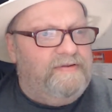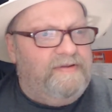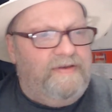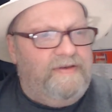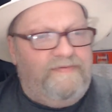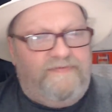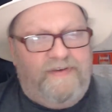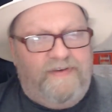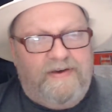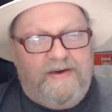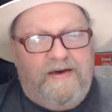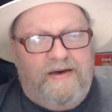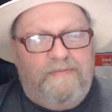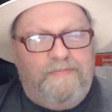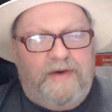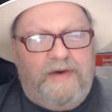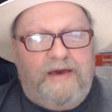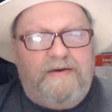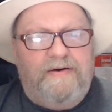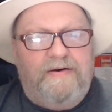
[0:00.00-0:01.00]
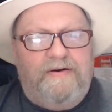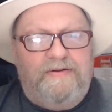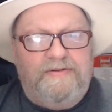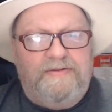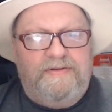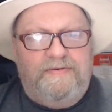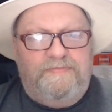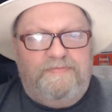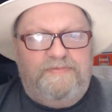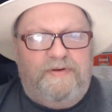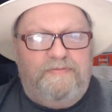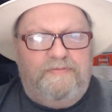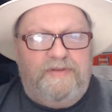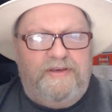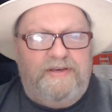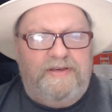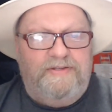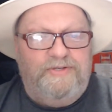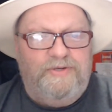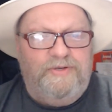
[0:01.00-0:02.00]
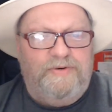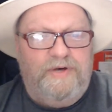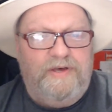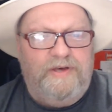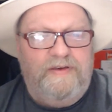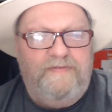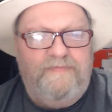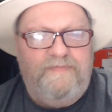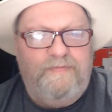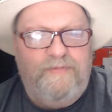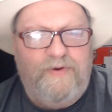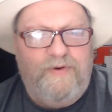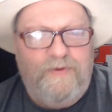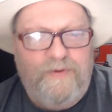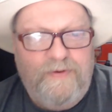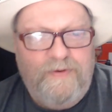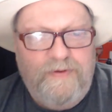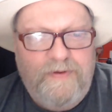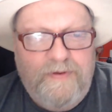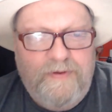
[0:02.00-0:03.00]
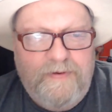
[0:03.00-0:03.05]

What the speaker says: if you come back on, you'll probably enjoy it even more.